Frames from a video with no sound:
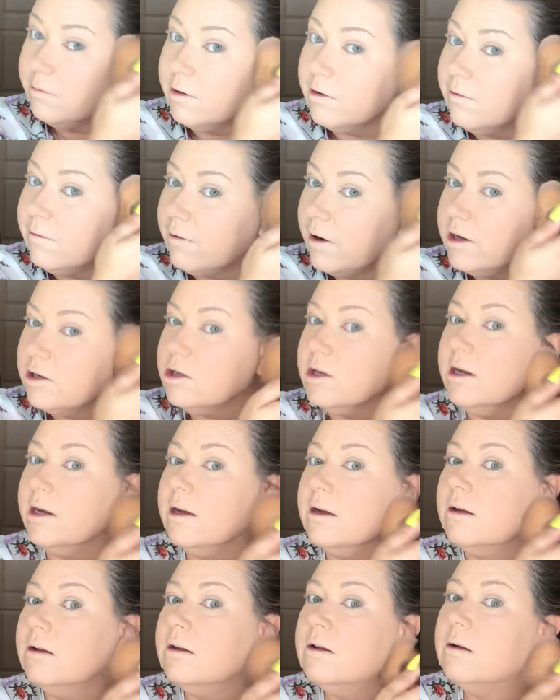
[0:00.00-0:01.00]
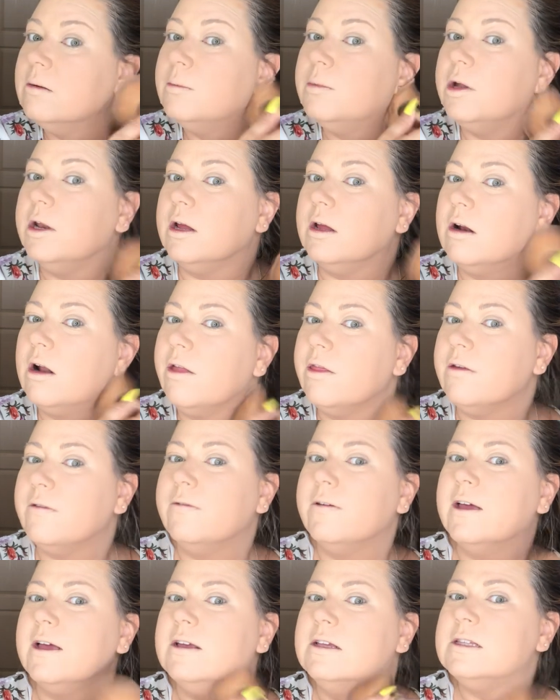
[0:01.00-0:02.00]
refreshing putting it on the
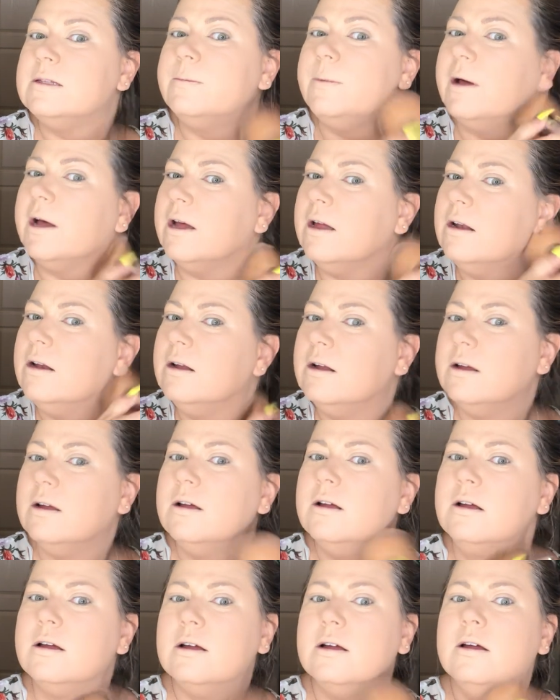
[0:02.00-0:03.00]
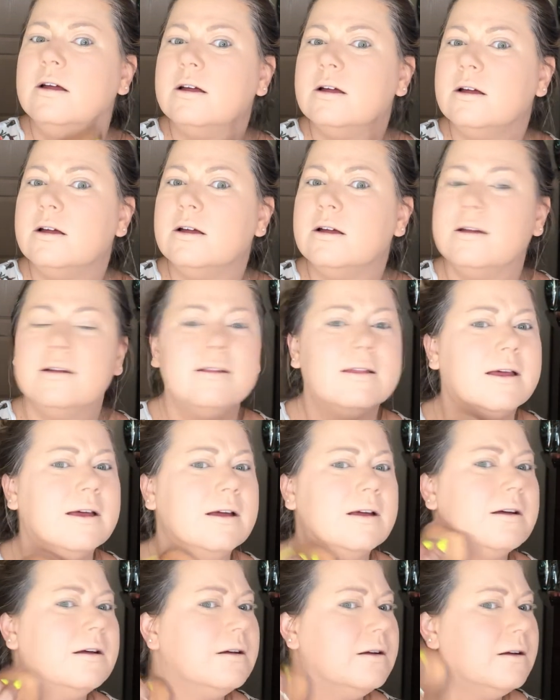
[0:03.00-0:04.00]
face, but
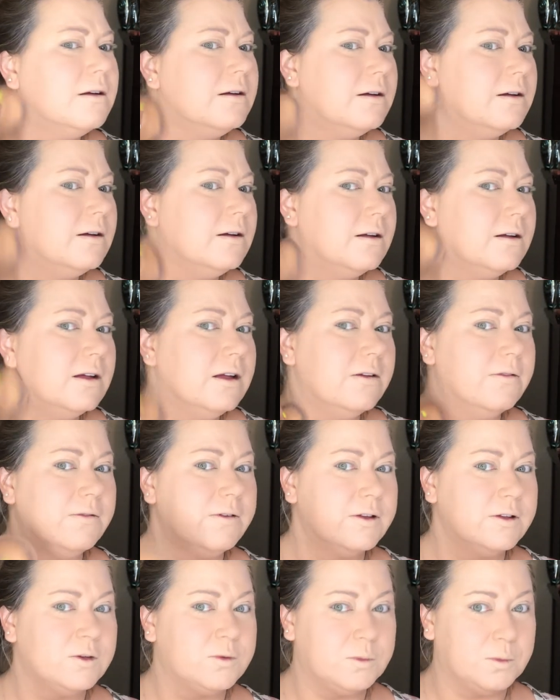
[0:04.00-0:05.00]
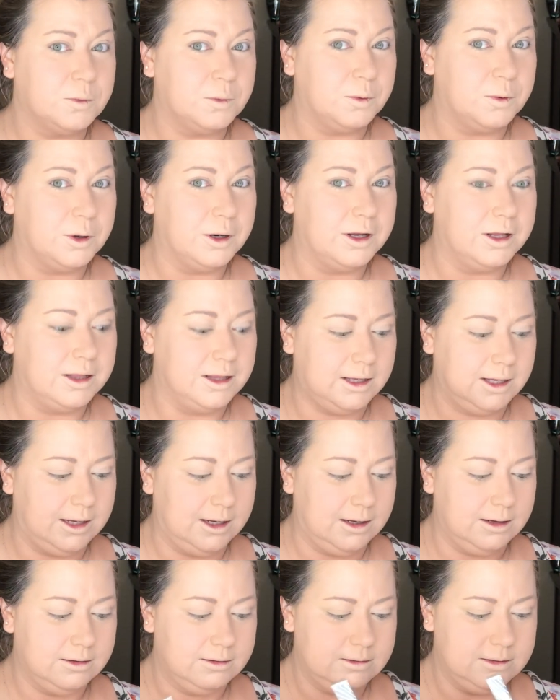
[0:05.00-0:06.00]
like, it feels
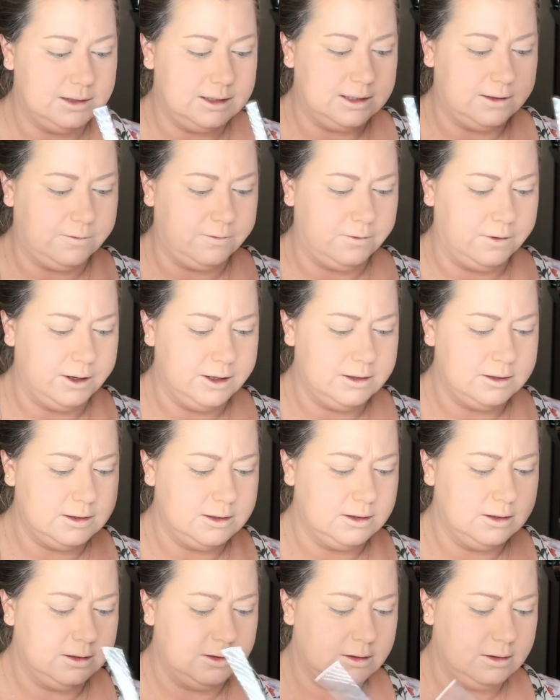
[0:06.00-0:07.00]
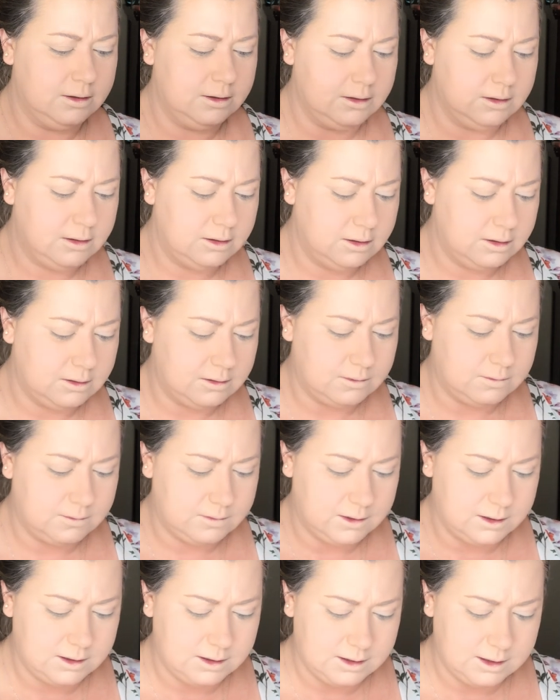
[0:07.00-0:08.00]
really different.
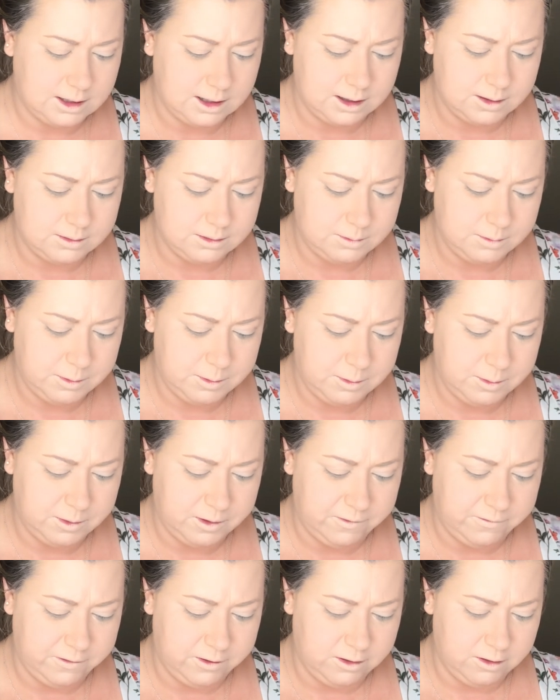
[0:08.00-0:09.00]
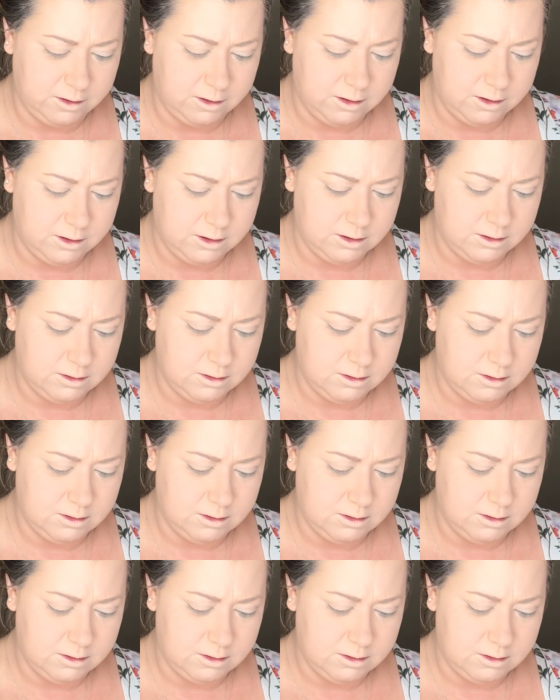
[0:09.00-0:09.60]
Let me put my finger on it.